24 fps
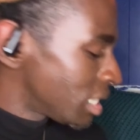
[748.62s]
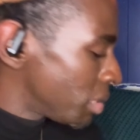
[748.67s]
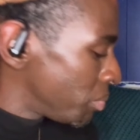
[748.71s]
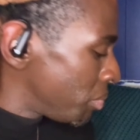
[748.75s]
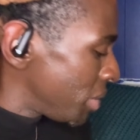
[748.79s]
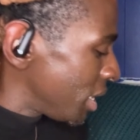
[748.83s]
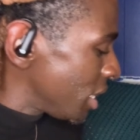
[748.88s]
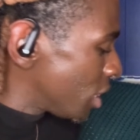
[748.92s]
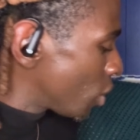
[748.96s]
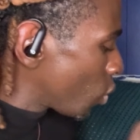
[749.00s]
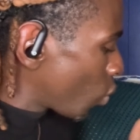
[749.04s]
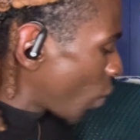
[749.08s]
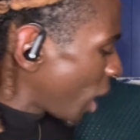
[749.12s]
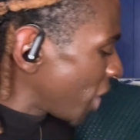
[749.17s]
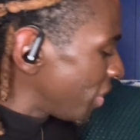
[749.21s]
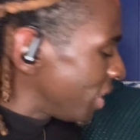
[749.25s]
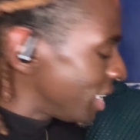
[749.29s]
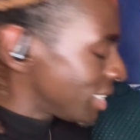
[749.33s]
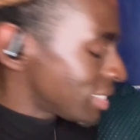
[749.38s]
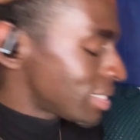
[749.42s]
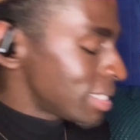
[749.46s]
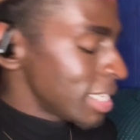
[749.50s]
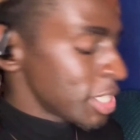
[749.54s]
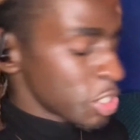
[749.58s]
to me, the way
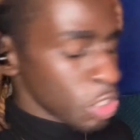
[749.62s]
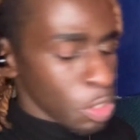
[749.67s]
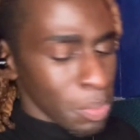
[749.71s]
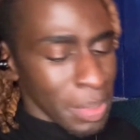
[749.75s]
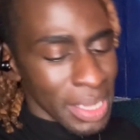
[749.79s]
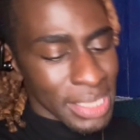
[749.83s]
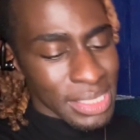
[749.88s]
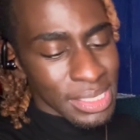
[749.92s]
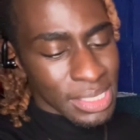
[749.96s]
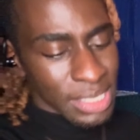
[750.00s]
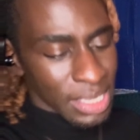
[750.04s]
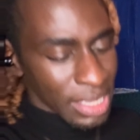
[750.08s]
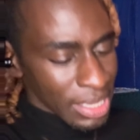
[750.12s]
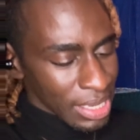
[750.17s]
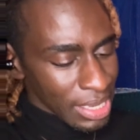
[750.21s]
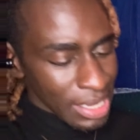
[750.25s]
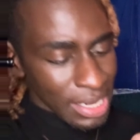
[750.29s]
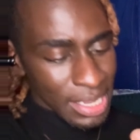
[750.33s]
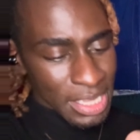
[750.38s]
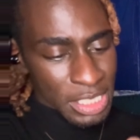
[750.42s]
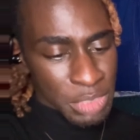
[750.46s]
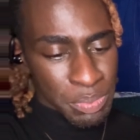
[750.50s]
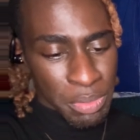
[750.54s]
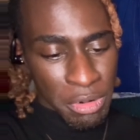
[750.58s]
that it sits on my
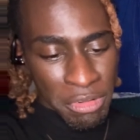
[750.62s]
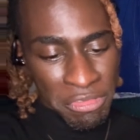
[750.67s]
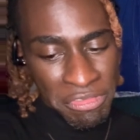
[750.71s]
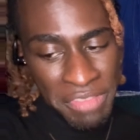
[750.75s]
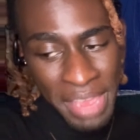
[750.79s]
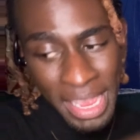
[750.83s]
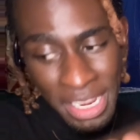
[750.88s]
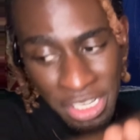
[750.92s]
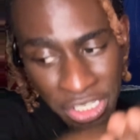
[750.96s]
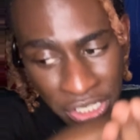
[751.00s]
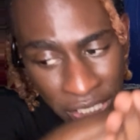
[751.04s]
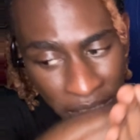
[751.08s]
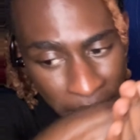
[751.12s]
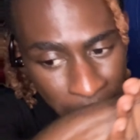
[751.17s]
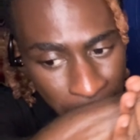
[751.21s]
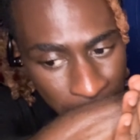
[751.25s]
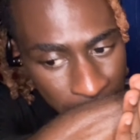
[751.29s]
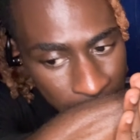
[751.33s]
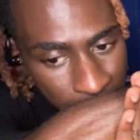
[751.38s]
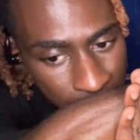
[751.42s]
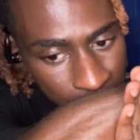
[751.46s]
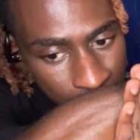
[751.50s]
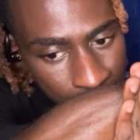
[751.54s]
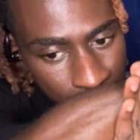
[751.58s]
skin is perfection.